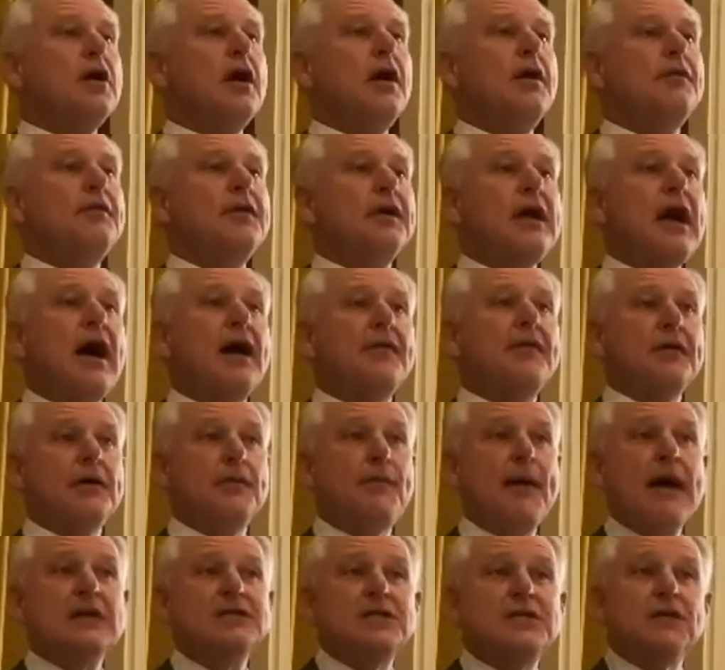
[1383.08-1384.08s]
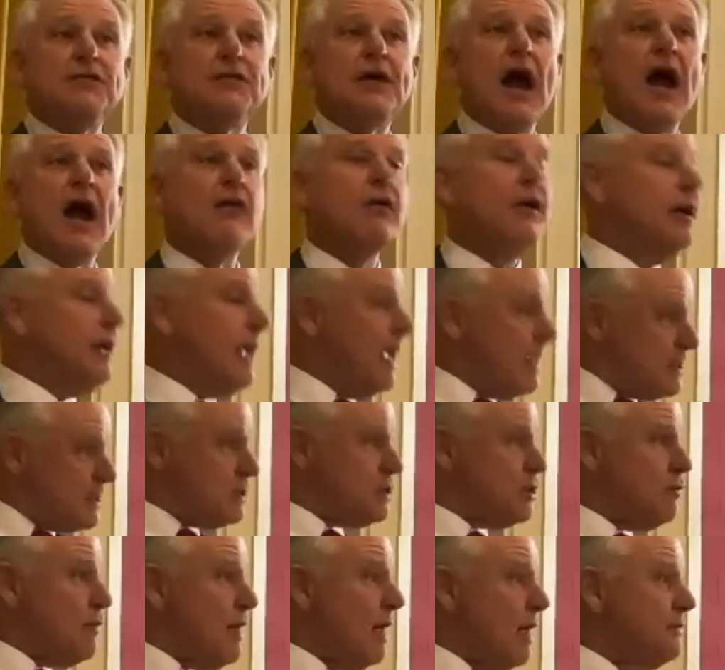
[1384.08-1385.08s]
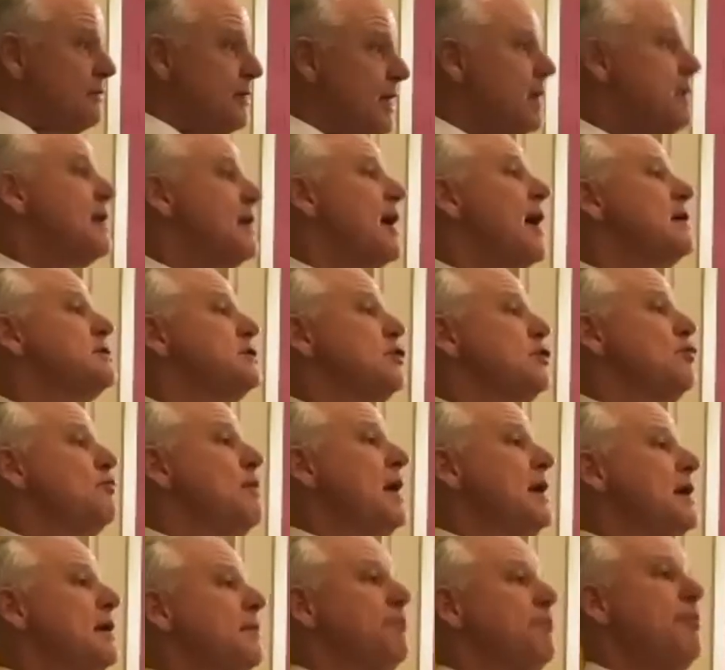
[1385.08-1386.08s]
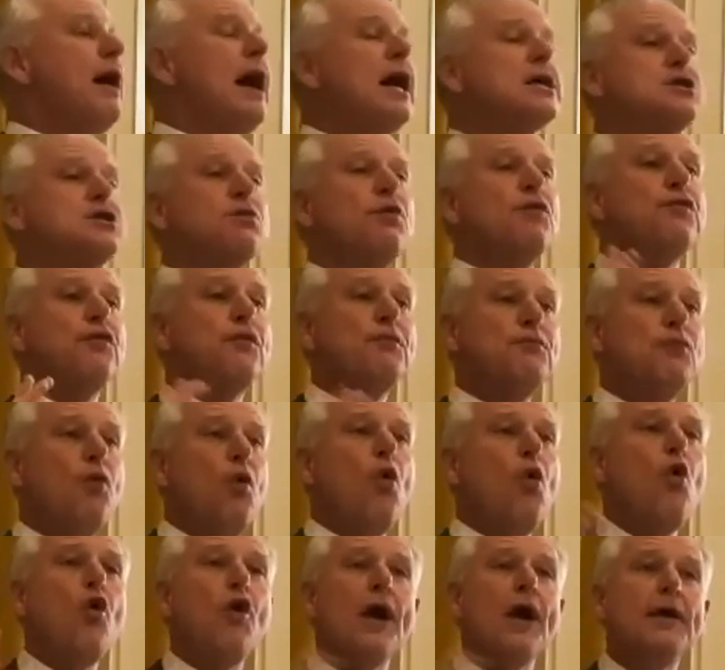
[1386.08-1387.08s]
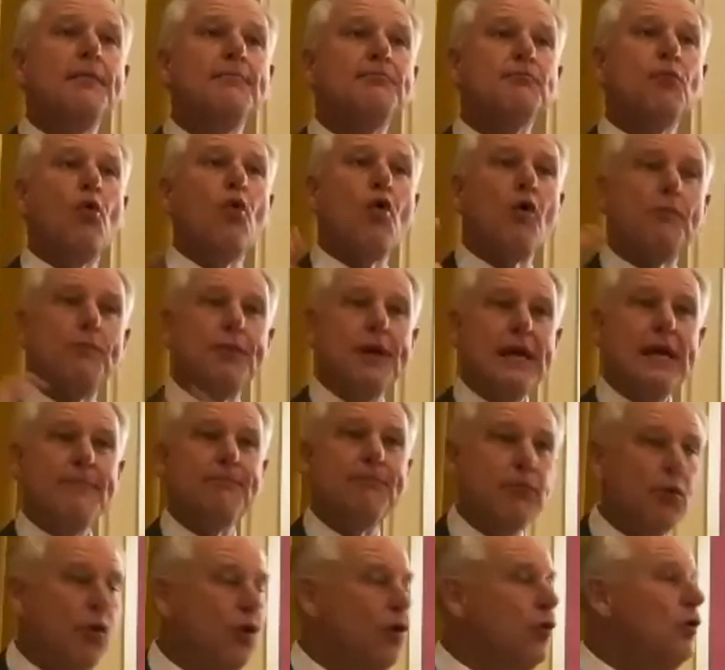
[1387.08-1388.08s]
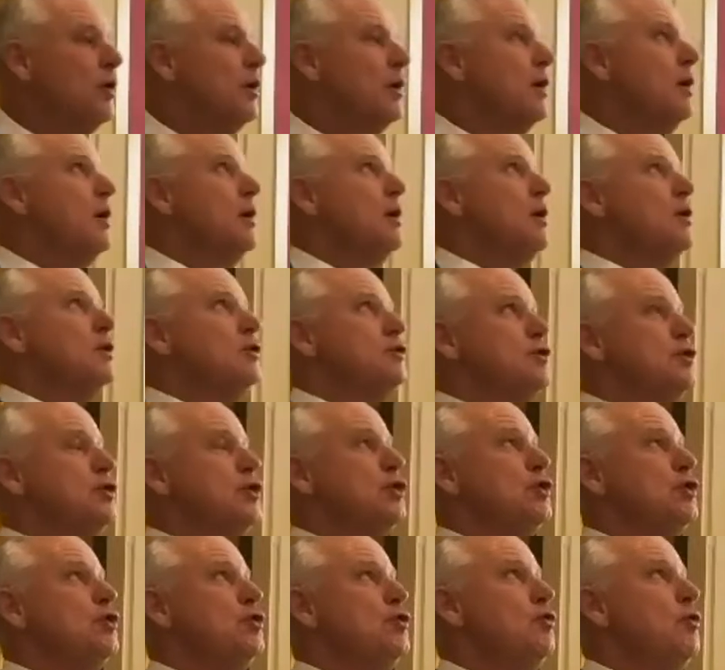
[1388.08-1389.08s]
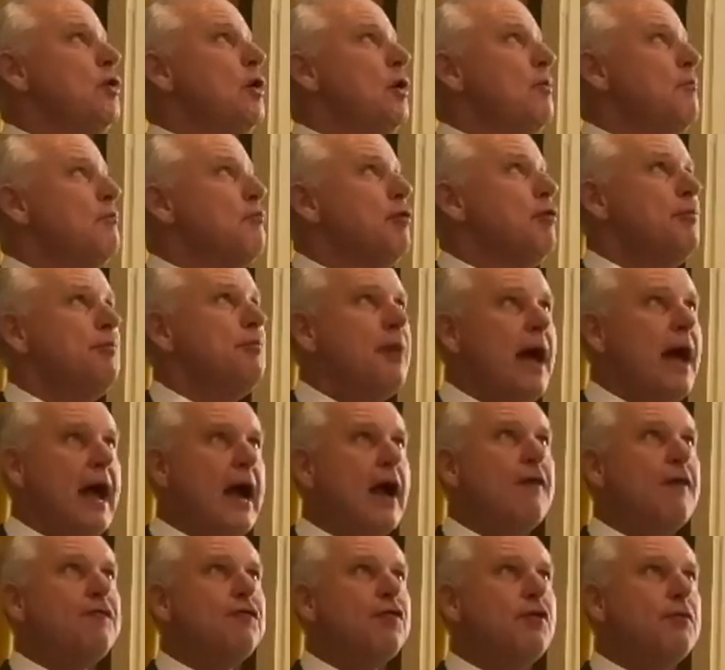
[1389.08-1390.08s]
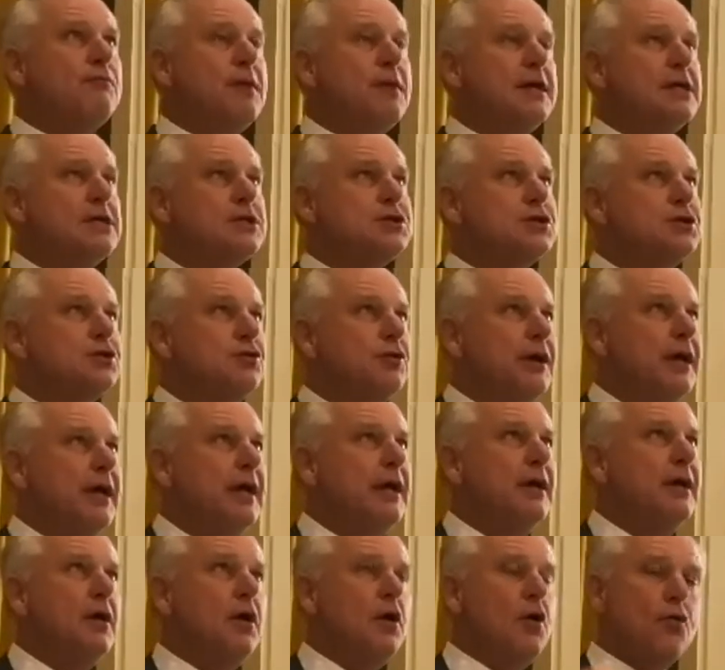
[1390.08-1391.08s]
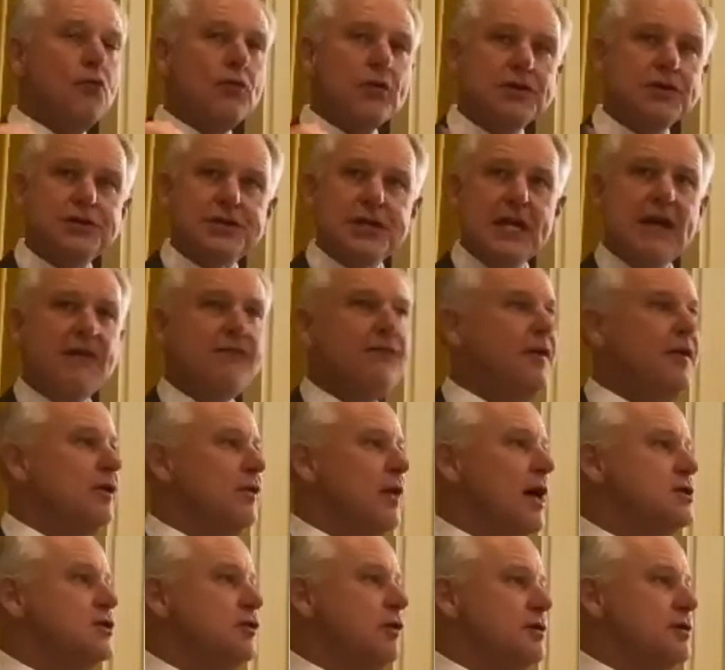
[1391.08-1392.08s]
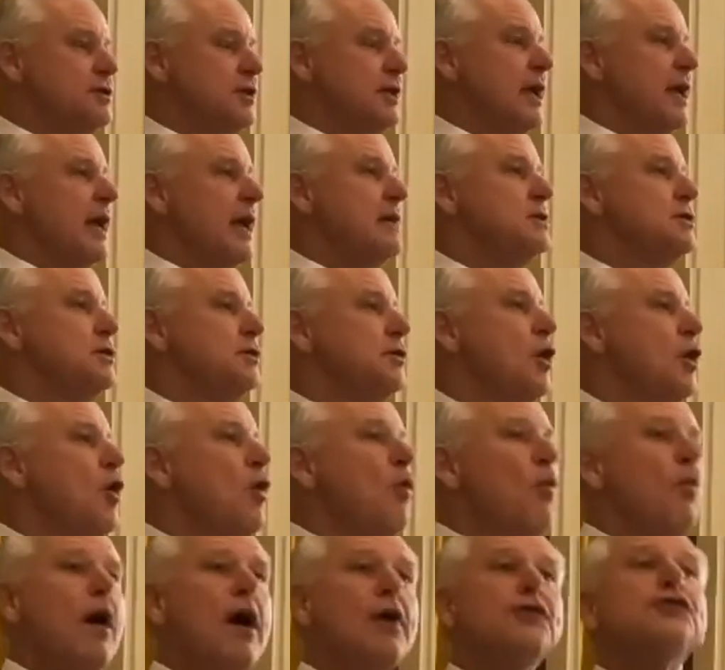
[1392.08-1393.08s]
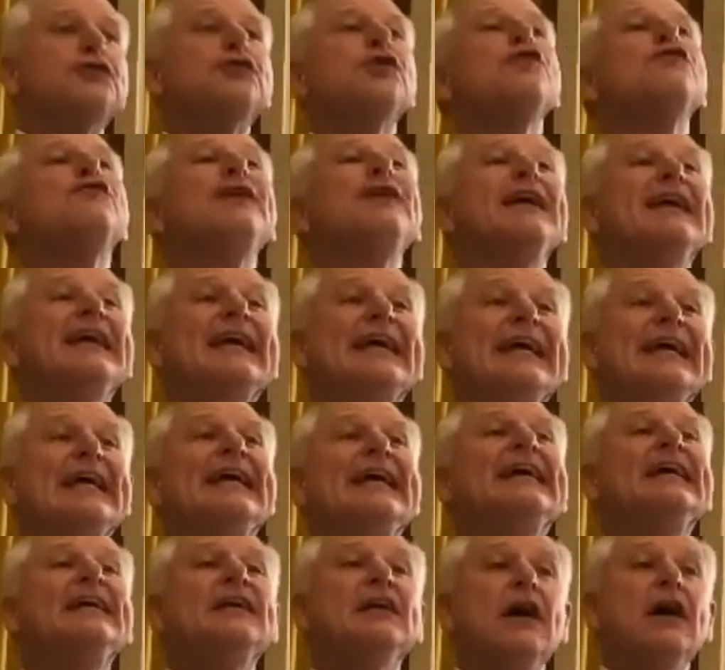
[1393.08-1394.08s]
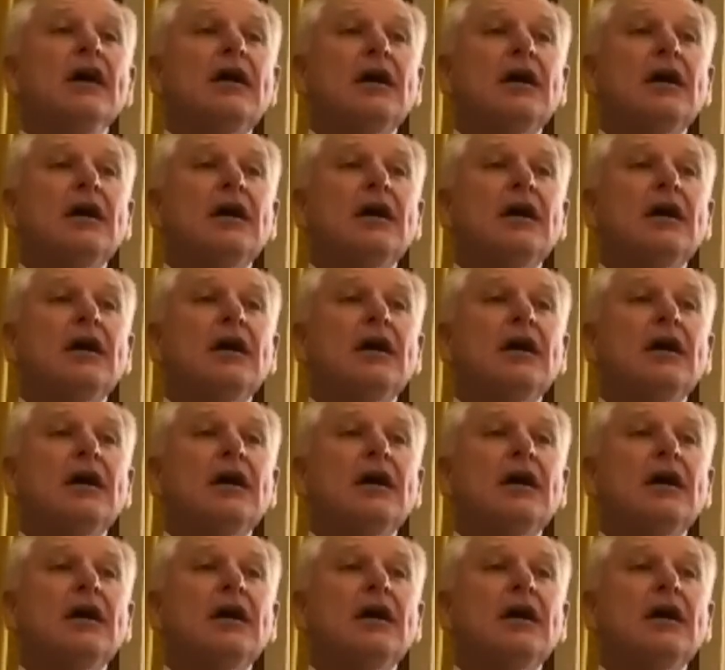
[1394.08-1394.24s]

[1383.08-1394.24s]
the capacity of congregations around technology will make it possible for more and more people to prepare for ministry, receive theological education while serving in a